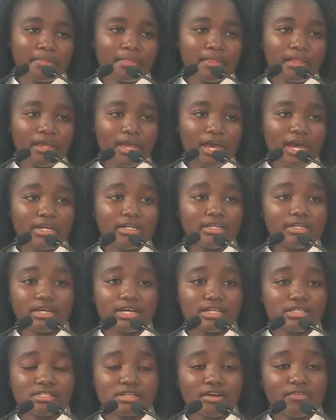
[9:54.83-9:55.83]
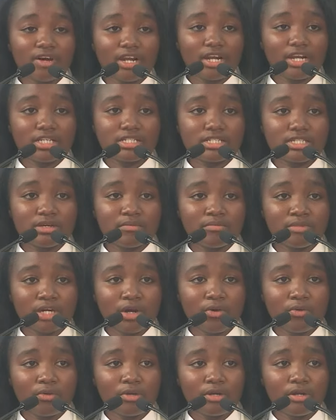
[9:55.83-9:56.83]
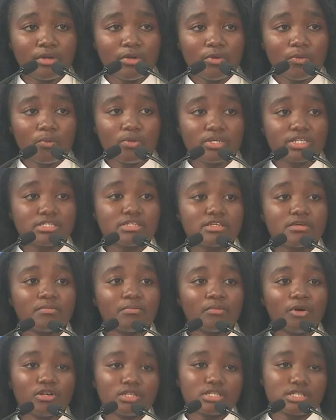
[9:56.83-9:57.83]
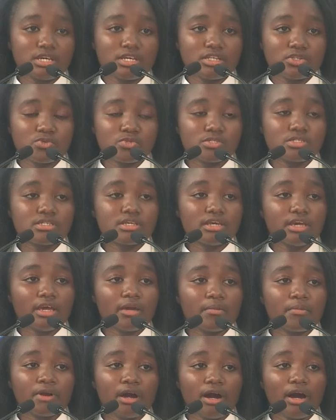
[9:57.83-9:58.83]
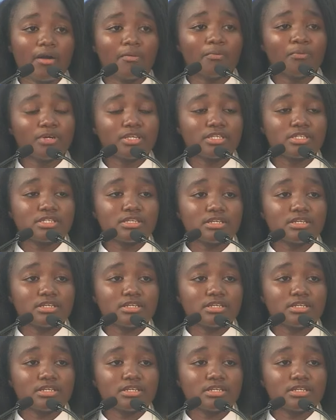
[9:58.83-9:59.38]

and He has never let them down. We see Moses, we see Abraham, we see